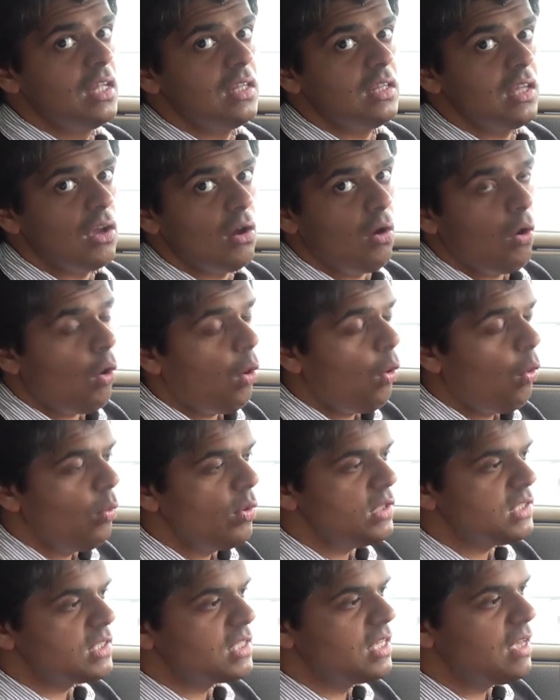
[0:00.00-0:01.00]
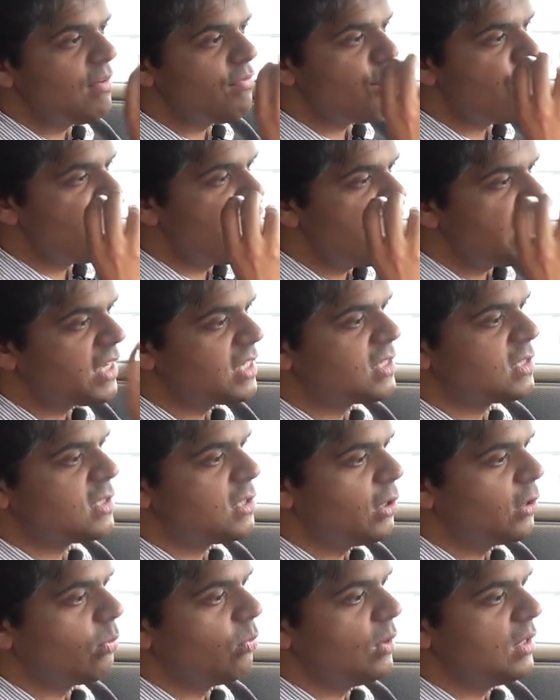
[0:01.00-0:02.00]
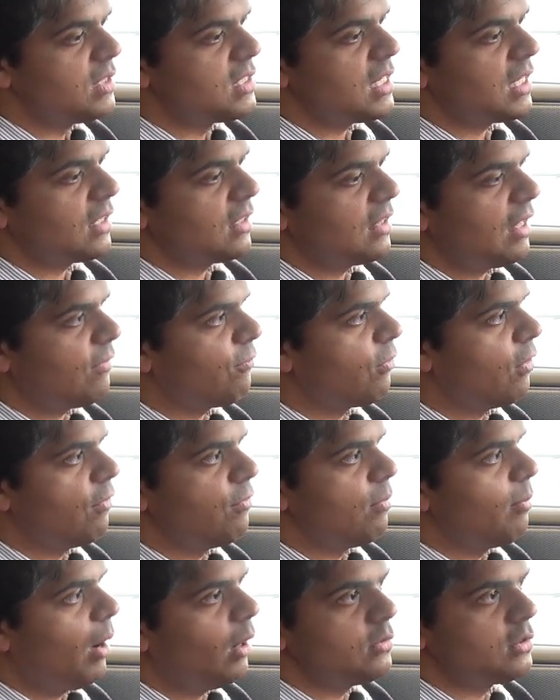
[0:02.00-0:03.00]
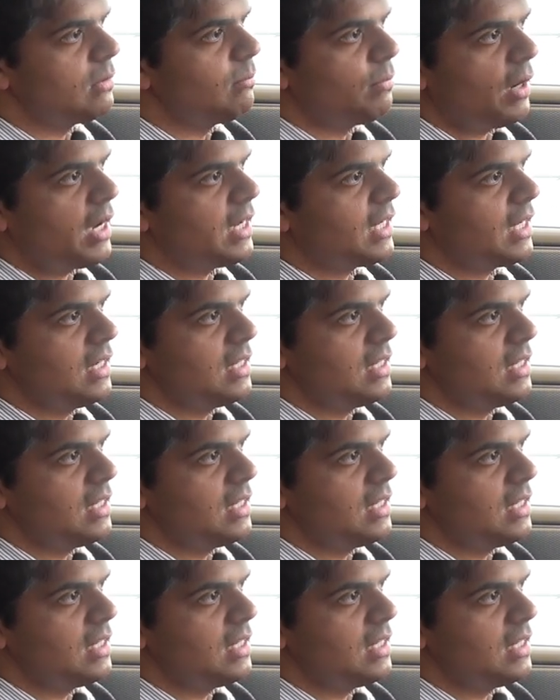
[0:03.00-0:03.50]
they always give thick steering wheels like that for a mountain bike,